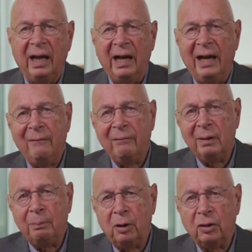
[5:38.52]

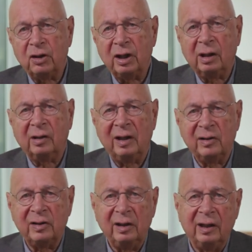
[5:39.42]
Every project
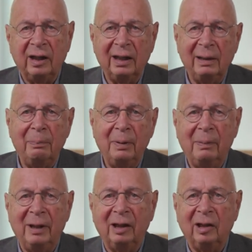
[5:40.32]
tested and
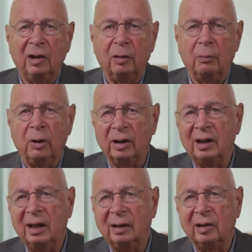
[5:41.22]
implemented in one
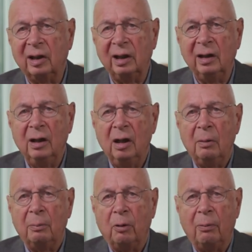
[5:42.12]
country
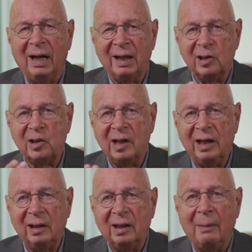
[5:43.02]
provides
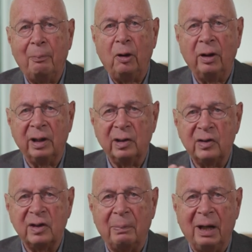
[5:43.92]
data
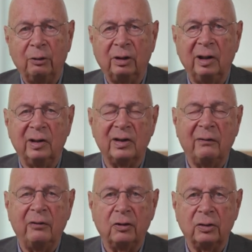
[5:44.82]
points about its
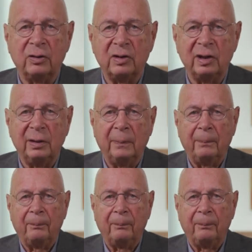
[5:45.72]
efficiency.